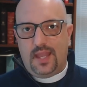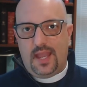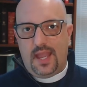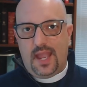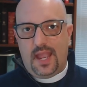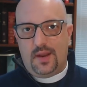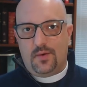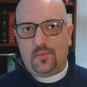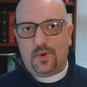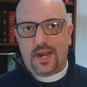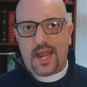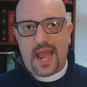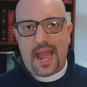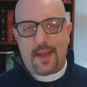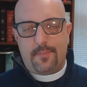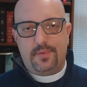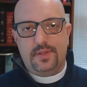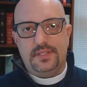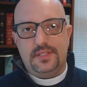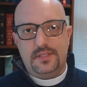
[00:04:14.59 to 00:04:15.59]
what
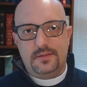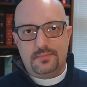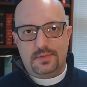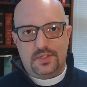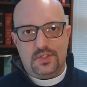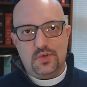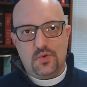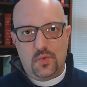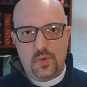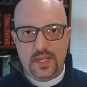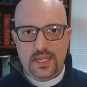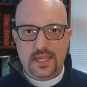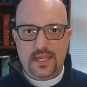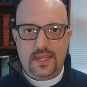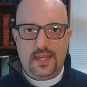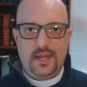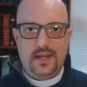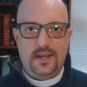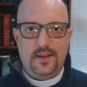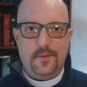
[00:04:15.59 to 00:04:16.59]
happens in
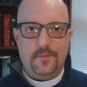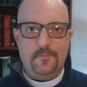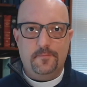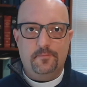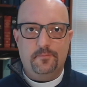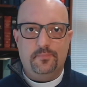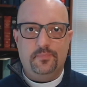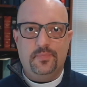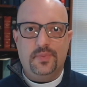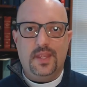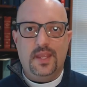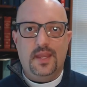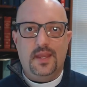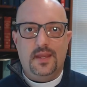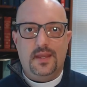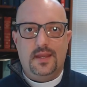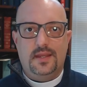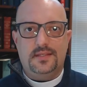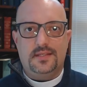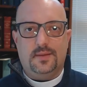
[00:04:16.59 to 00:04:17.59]
between
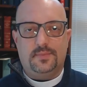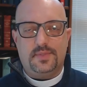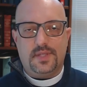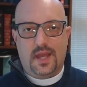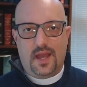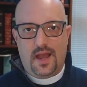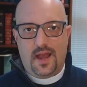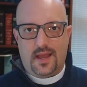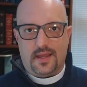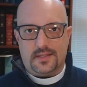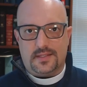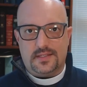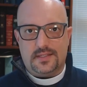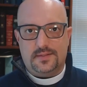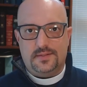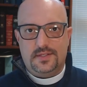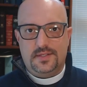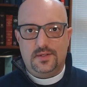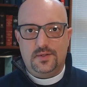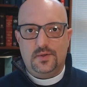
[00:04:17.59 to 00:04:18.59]
is up to us
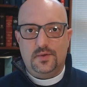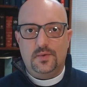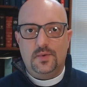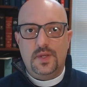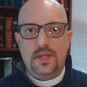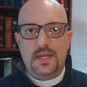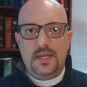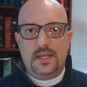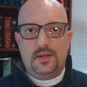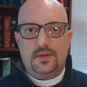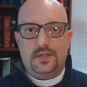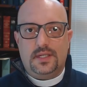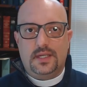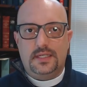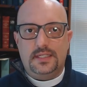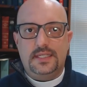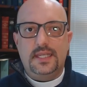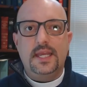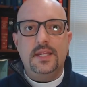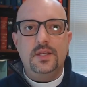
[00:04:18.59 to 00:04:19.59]
to
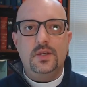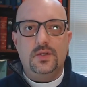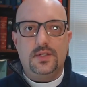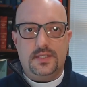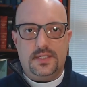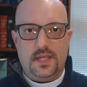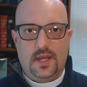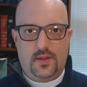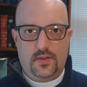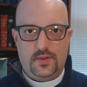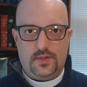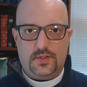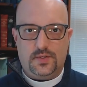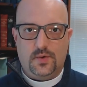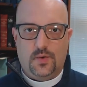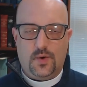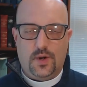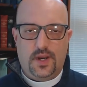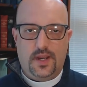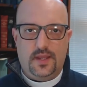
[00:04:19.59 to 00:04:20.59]
continue to tell the
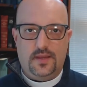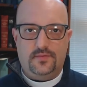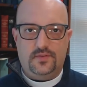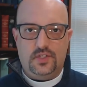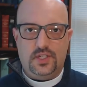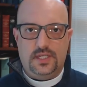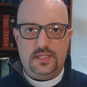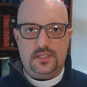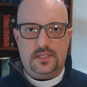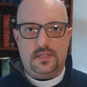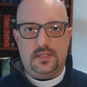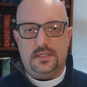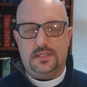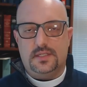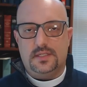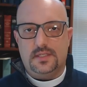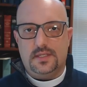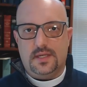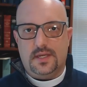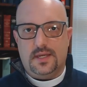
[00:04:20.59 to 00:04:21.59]
story of
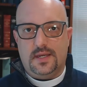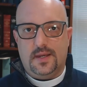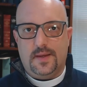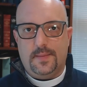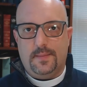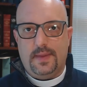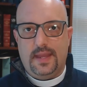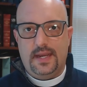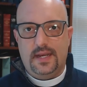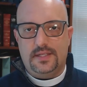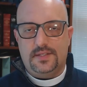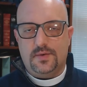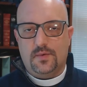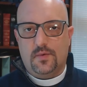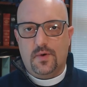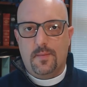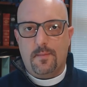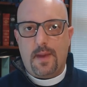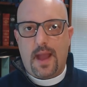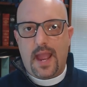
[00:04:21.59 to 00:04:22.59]
Jesus. And it's a
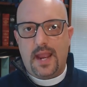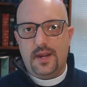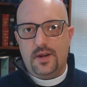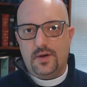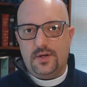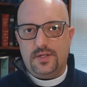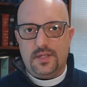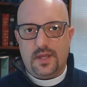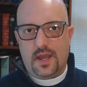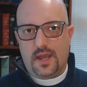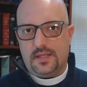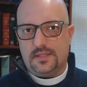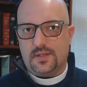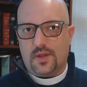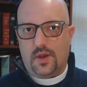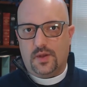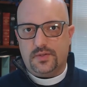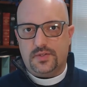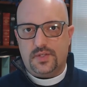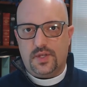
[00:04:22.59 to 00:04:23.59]
reminder to us
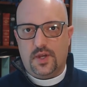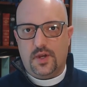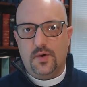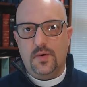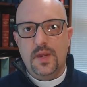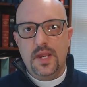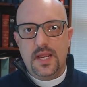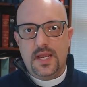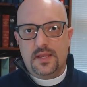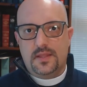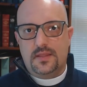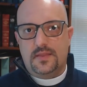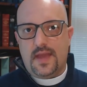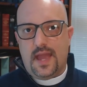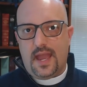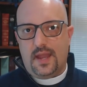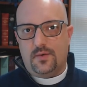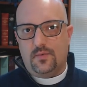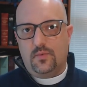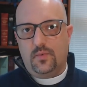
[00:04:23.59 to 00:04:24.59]
also
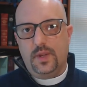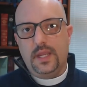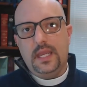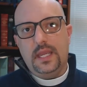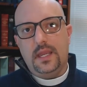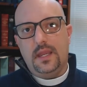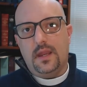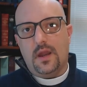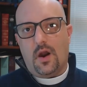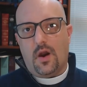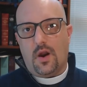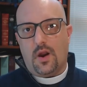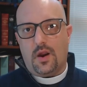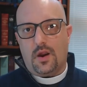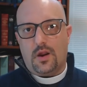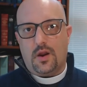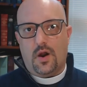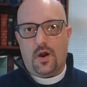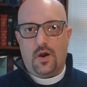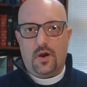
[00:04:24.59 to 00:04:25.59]
that we are
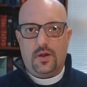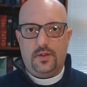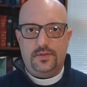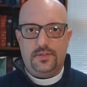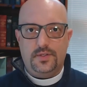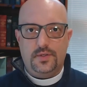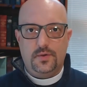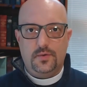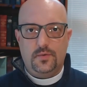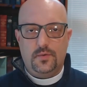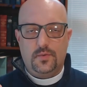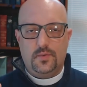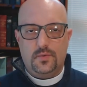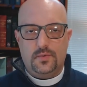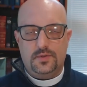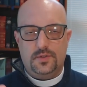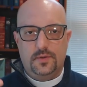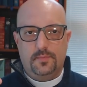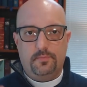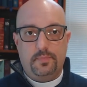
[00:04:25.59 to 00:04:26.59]
called
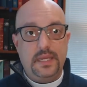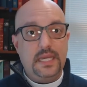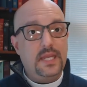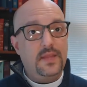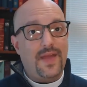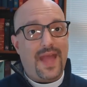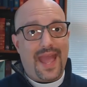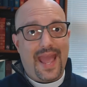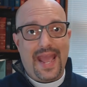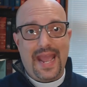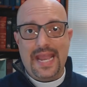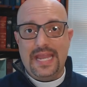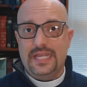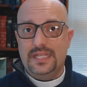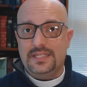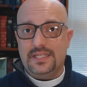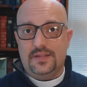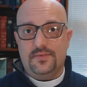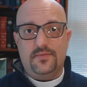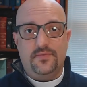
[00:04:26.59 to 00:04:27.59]
to be the
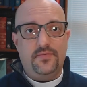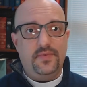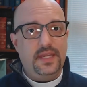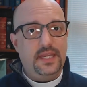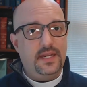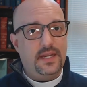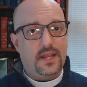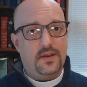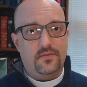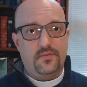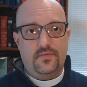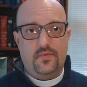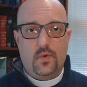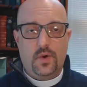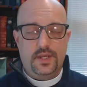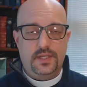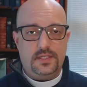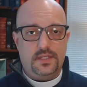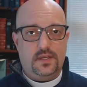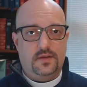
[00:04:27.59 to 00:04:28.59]
hands and feet and
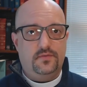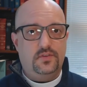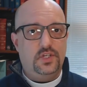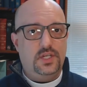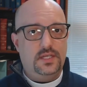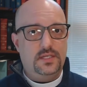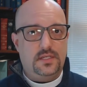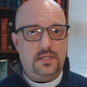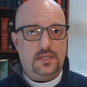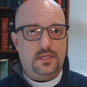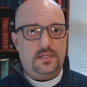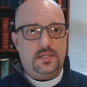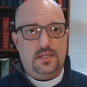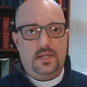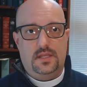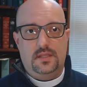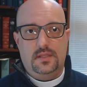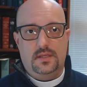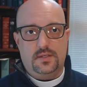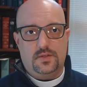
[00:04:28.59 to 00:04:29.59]
voice of Jesus
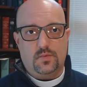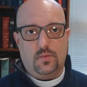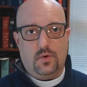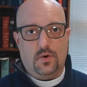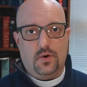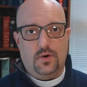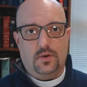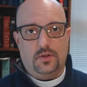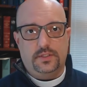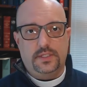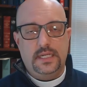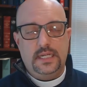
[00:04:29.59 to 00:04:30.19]
in this world,